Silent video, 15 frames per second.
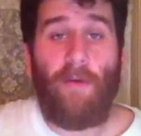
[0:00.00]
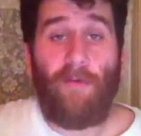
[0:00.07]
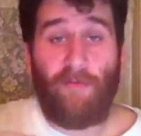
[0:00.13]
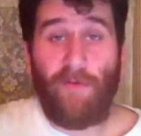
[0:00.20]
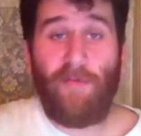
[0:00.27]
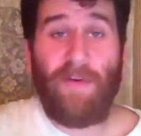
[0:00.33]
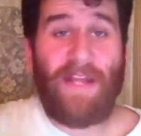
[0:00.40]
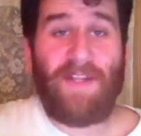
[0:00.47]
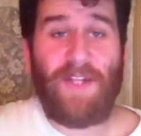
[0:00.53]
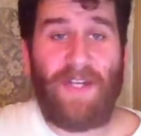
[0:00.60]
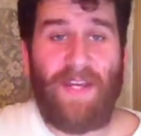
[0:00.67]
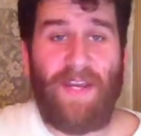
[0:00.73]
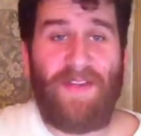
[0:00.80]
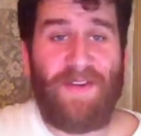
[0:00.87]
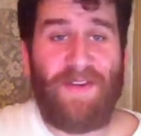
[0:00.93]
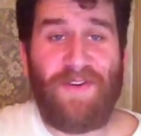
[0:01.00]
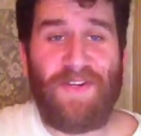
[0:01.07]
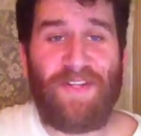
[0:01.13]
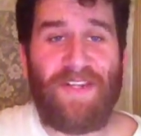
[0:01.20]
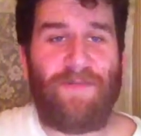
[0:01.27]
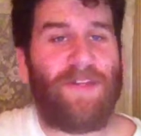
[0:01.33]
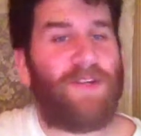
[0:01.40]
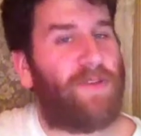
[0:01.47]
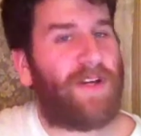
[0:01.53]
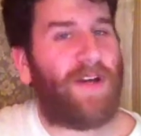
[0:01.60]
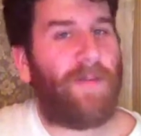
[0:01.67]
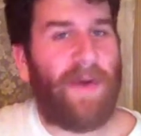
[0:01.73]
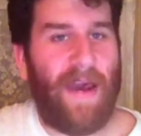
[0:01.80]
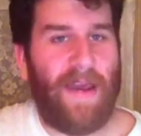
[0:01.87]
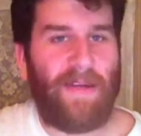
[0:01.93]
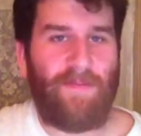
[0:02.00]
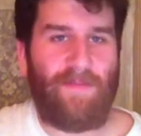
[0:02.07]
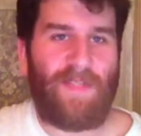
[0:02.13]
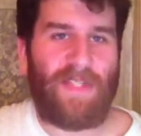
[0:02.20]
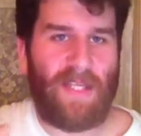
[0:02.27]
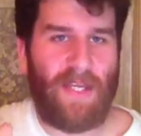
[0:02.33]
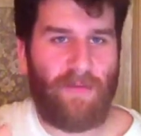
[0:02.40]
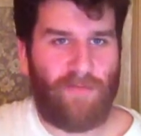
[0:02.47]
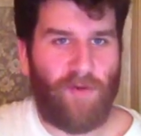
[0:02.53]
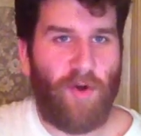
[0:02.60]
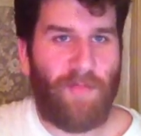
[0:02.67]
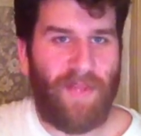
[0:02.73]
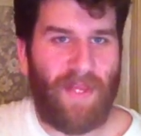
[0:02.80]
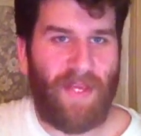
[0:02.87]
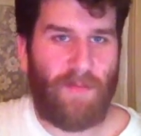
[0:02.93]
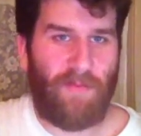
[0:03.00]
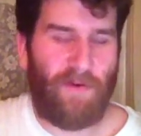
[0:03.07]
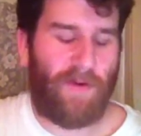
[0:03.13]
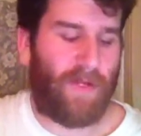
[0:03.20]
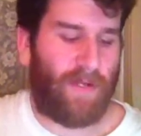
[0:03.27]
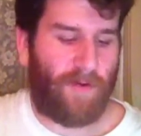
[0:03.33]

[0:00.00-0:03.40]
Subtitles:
Rune Etching Kit, usually, when you look up items in a role-playing book,